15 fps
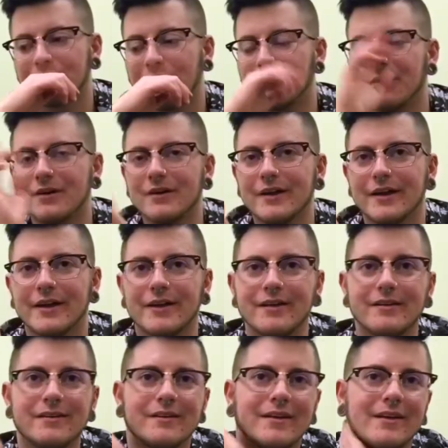I walk
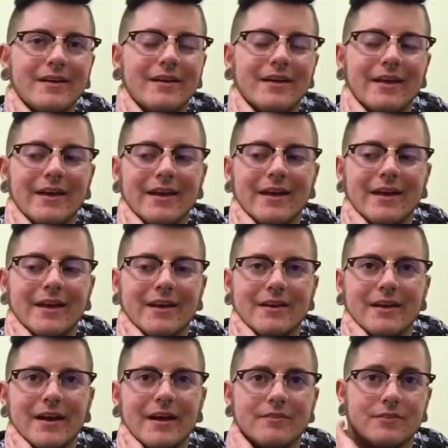in, and I,